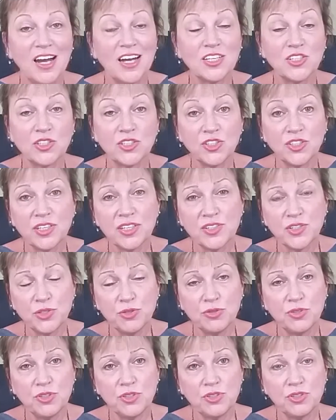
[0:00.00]
I suggest
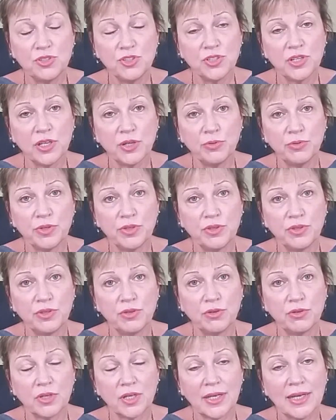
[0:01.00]
you check with
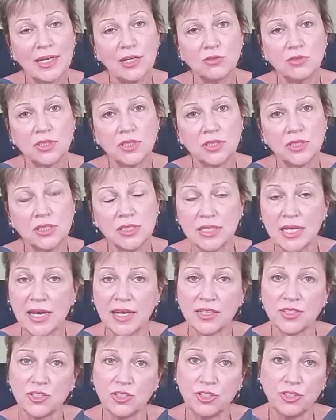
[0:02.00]
your accountant,
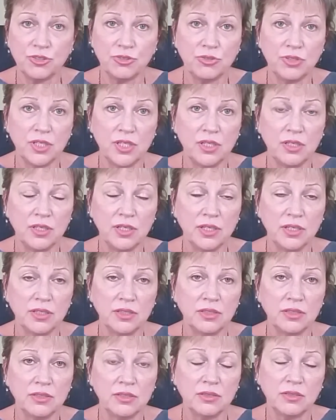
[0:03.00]
tax attorney,
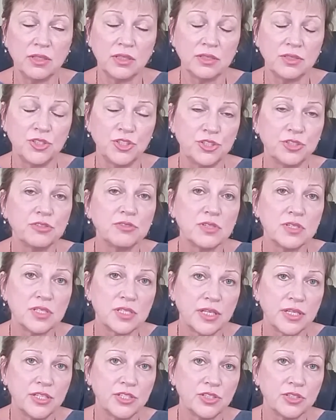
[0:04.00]
and insurance
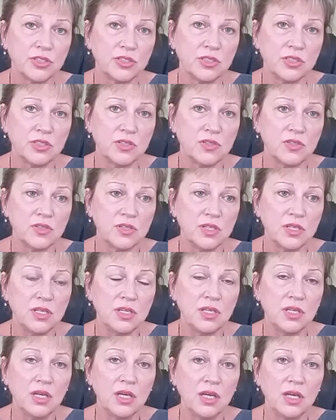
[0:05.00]
agent to
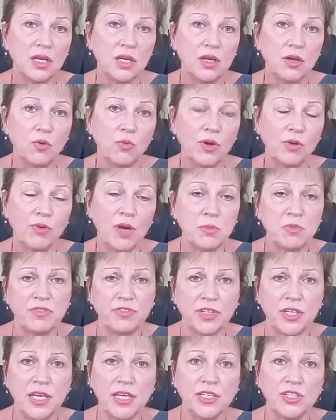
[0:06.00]
see what
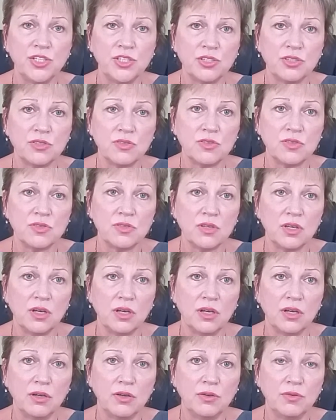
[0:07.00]
ramifications
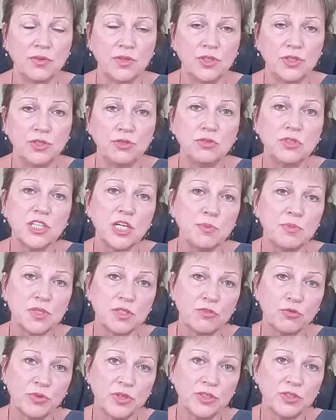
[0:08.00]
the two types
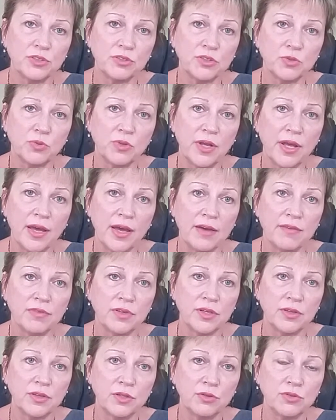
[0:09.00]
of rentals would have
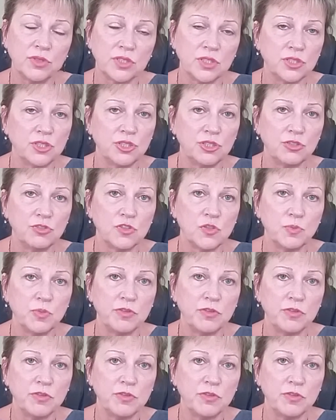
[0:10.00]
on those issues